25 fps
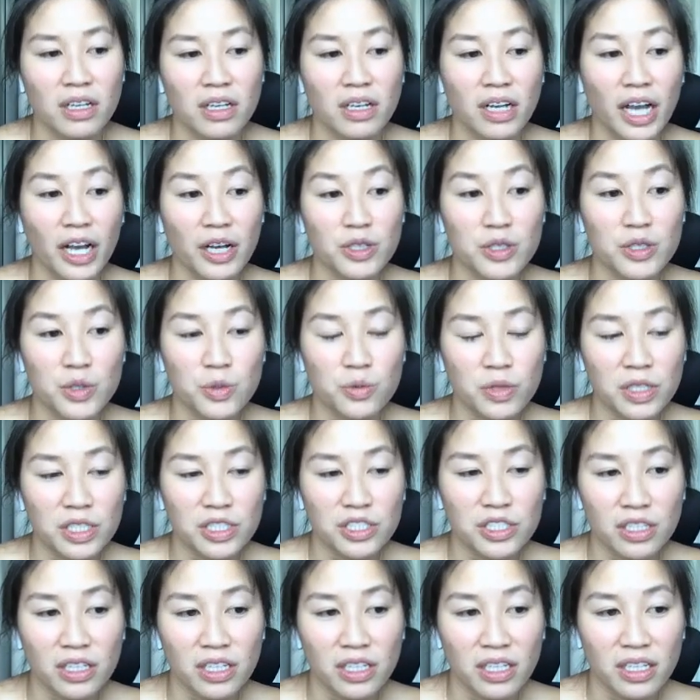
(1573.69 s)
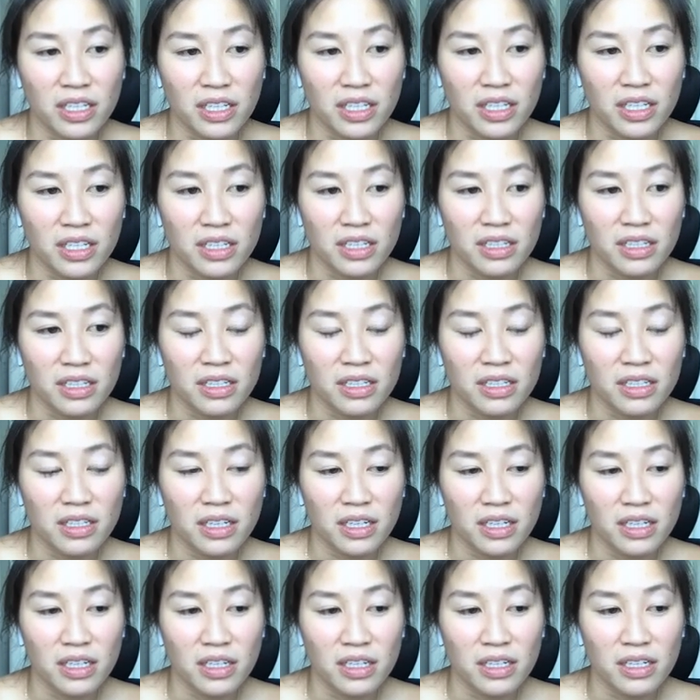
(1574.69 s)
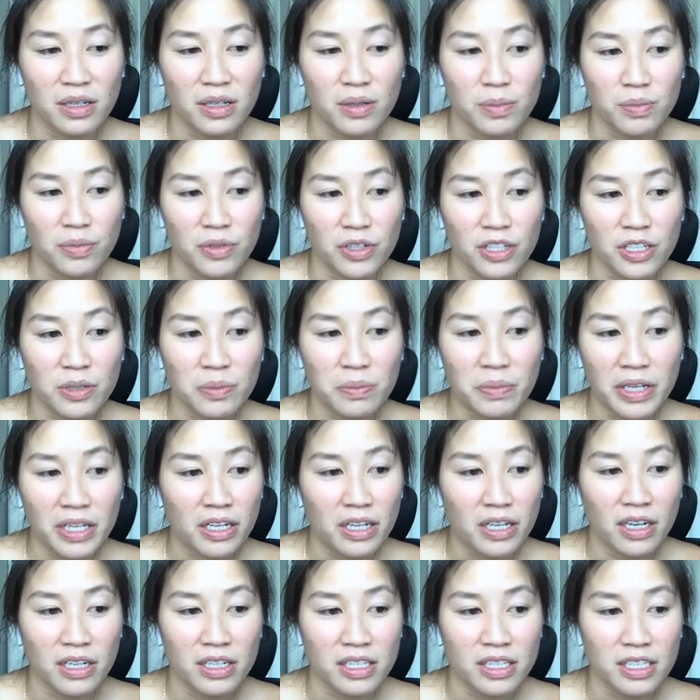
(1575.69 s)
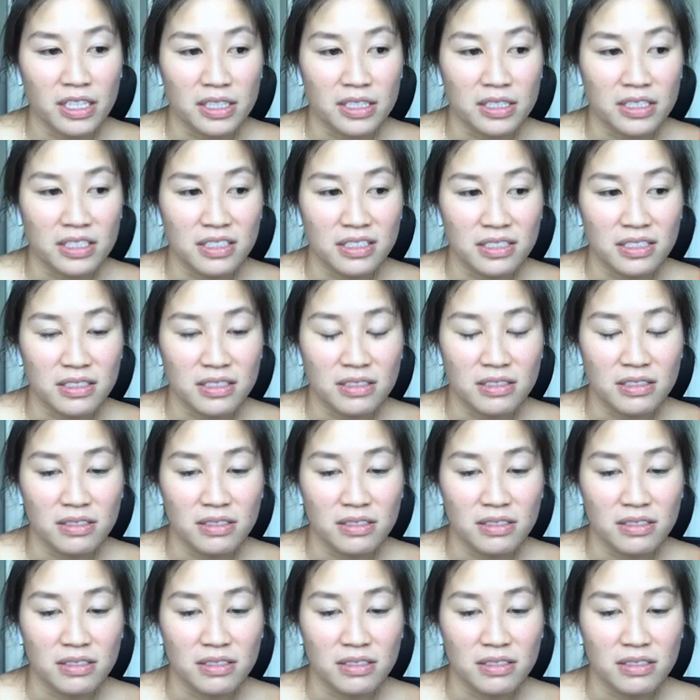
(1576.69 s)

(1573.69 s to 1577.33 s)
I was reaching a pretty big audience